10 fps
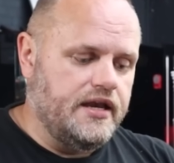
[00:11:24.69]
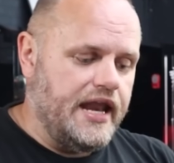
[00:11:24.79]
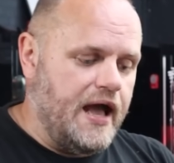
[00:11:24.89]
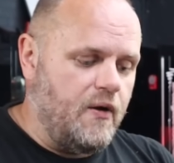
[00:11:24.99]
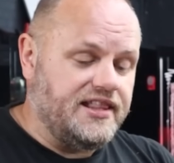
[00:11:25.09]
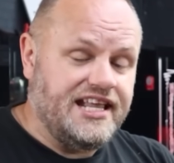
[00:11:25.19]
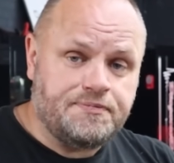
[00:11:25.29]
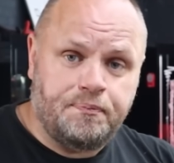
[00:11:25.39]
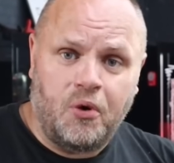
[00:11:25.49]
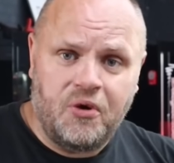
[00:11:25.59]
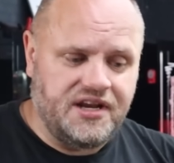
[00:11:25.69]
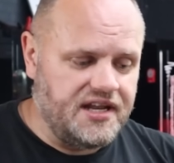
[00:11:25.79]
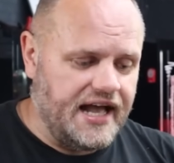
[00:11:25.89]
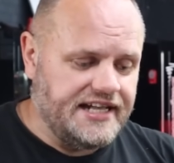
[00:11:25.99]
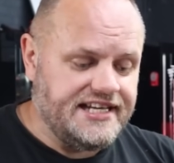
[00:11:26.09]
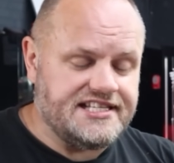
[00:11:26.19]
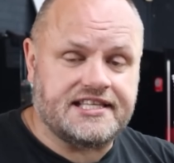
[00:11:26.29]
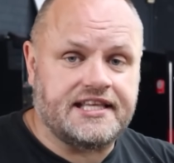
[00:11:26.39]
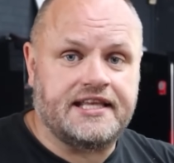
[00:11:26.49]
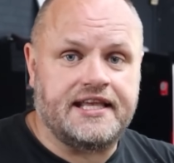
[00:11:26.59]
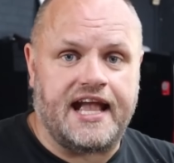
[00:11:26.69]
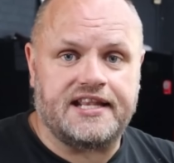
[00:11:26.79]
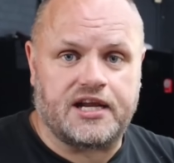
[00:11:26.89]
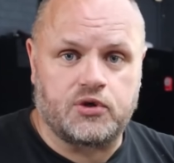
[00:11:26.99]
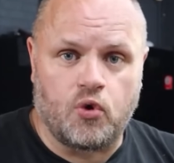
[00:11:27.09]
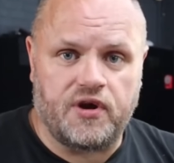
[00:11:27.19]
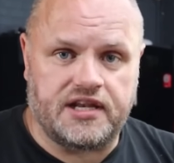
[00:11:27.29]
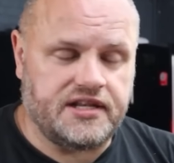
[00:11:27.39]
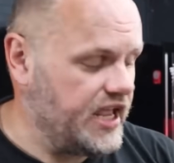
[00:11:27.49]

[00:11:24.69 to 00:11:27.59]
Now, at this point, I just can't ignore it.